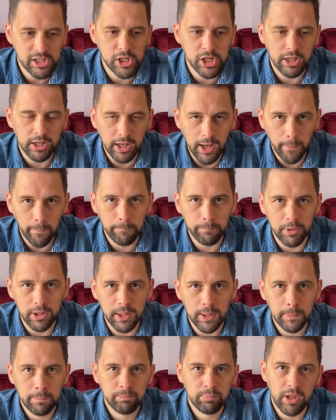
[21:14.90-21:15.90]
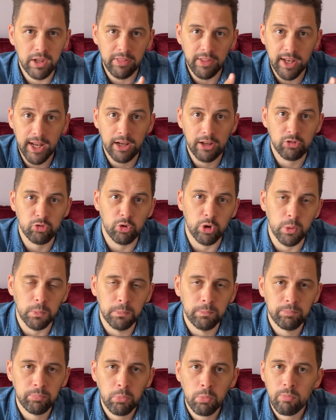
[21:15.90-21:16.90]
number in the next room.
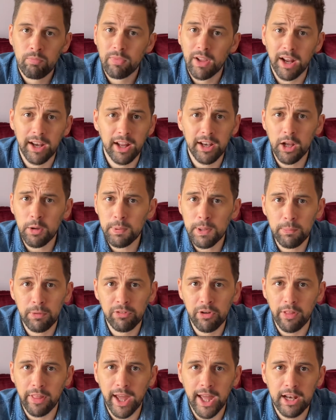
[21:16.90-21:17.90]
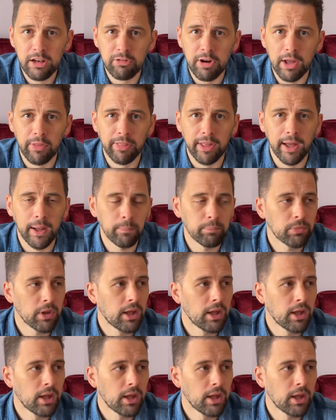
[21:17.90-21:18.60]
And I know people have got their head around that,